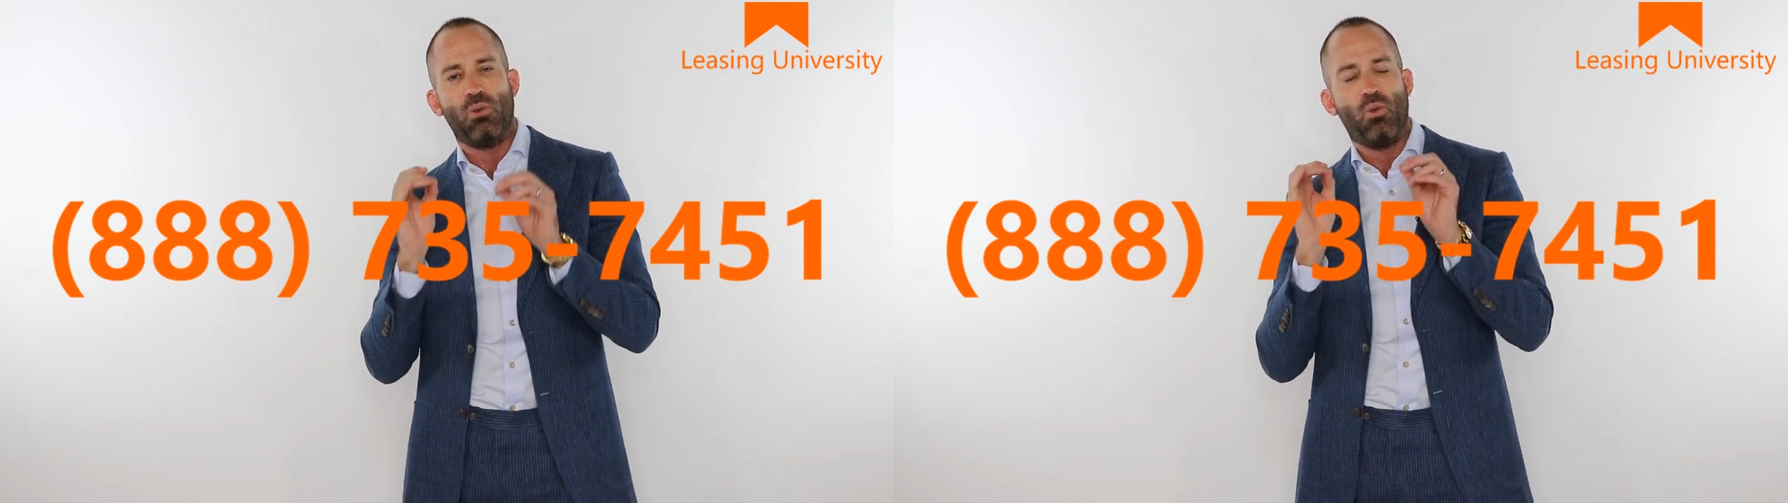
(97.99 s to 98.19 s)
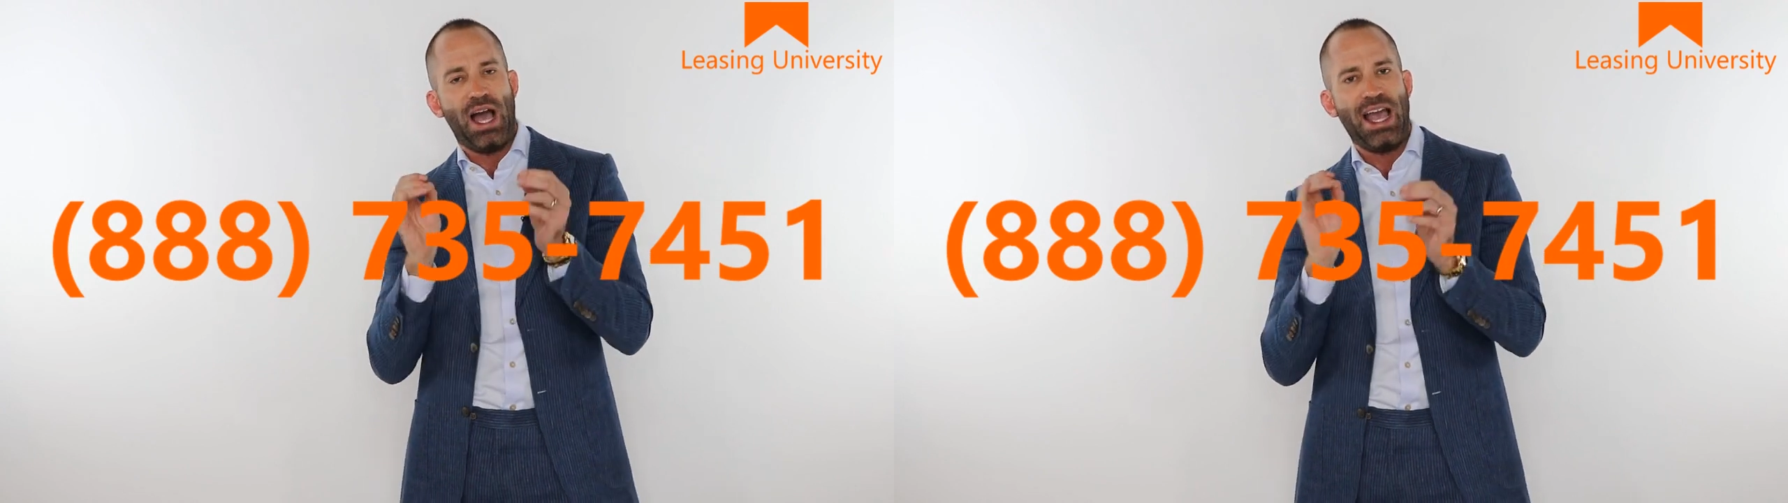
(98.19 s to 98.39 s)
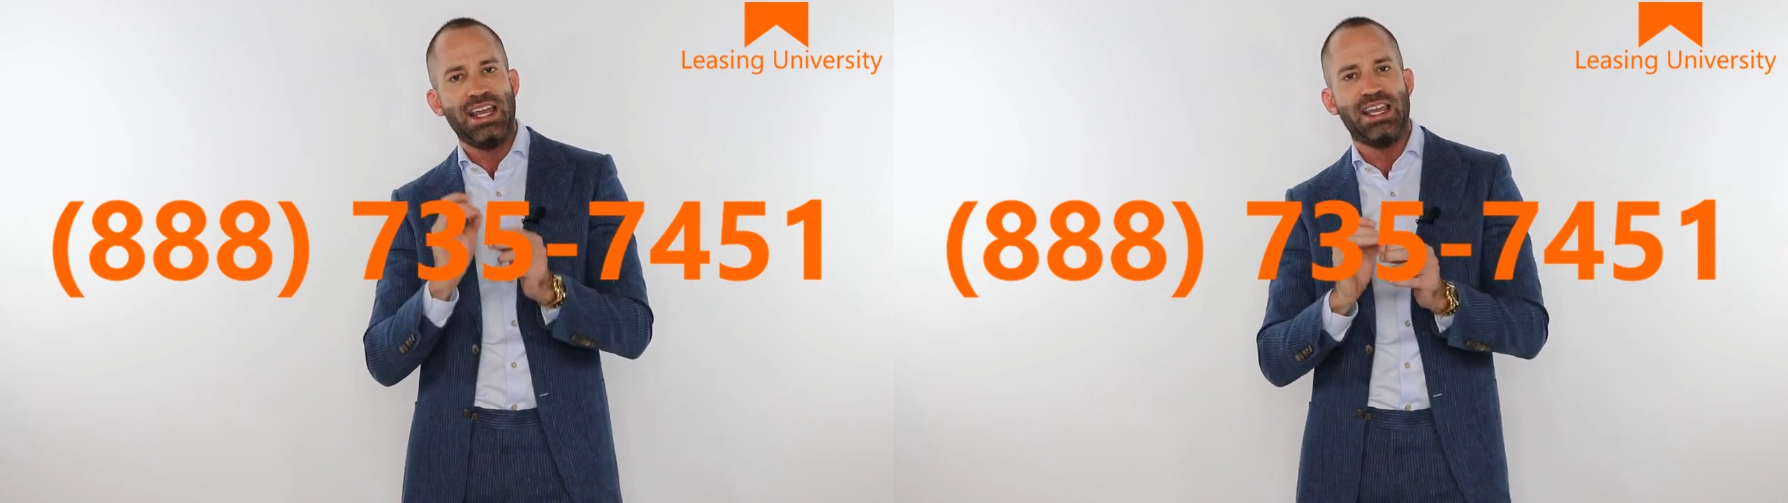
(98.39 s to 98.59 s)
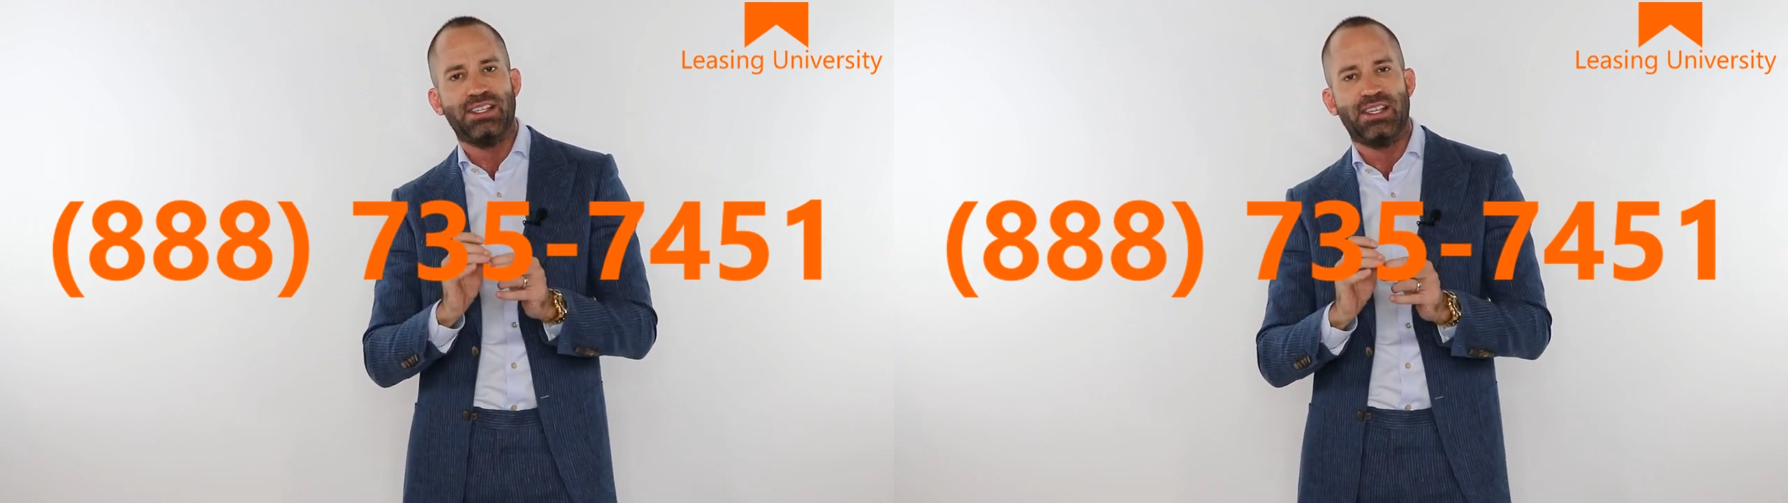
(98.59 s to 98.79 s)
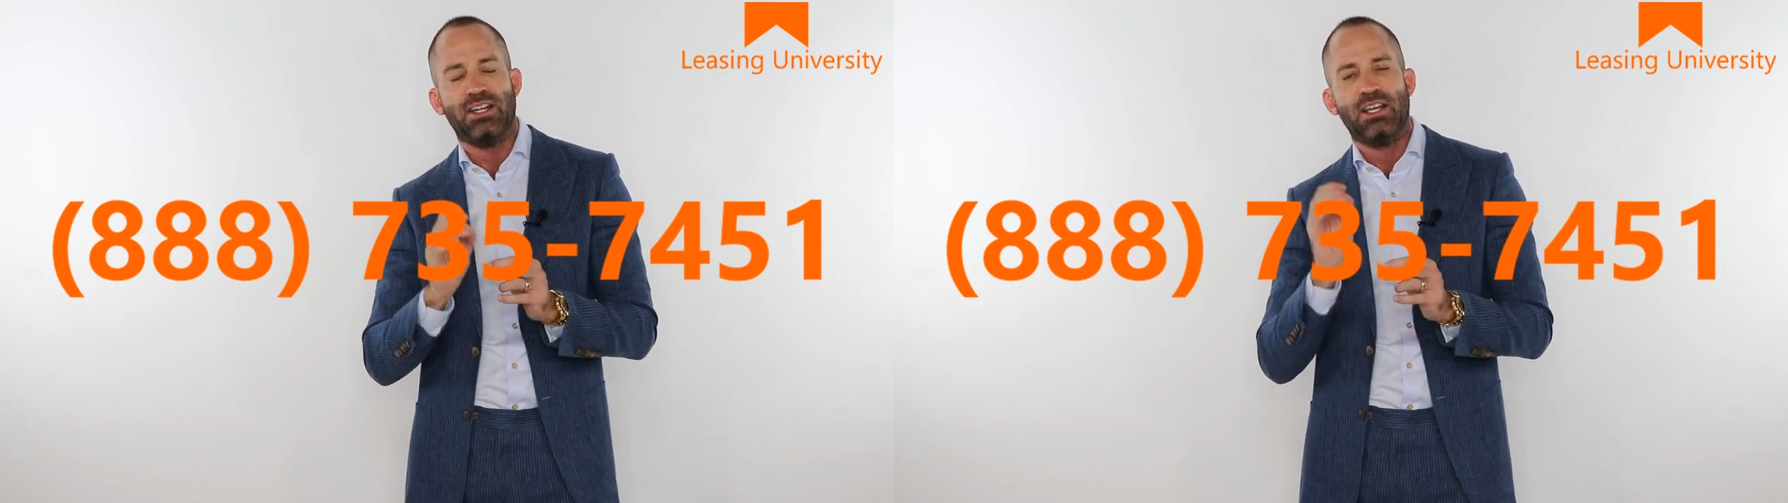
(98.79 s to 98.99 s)
But why
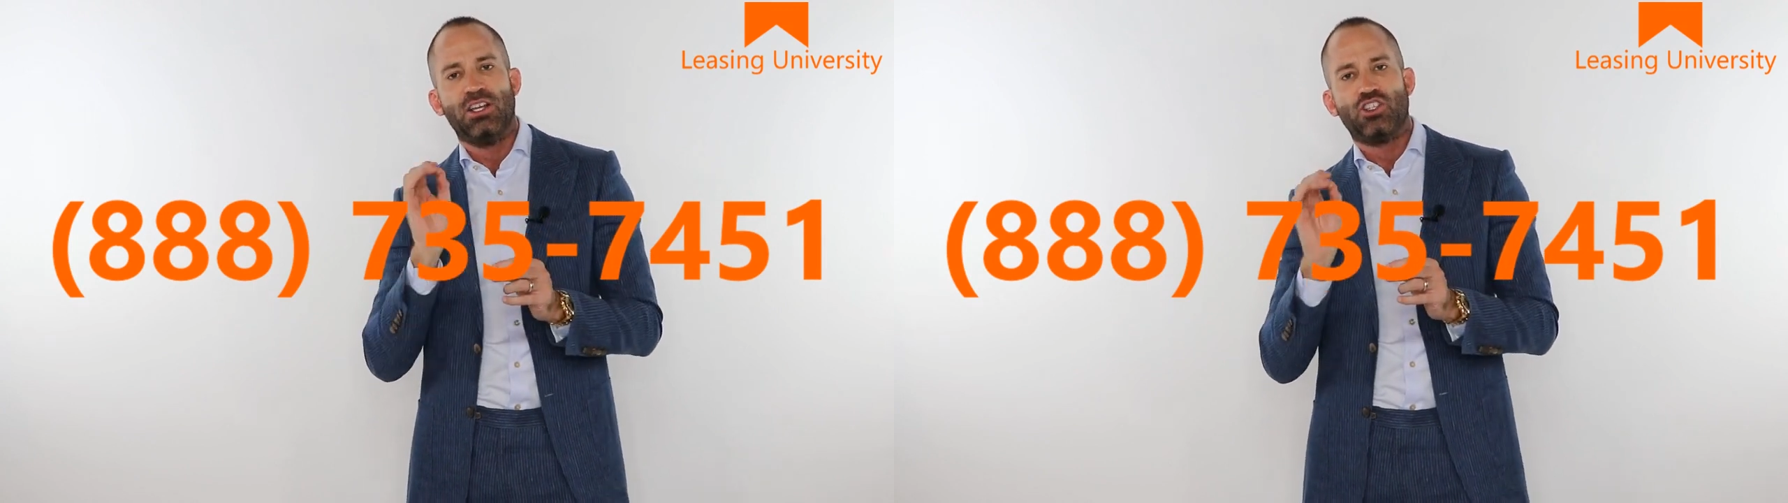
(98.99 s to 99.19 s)
is it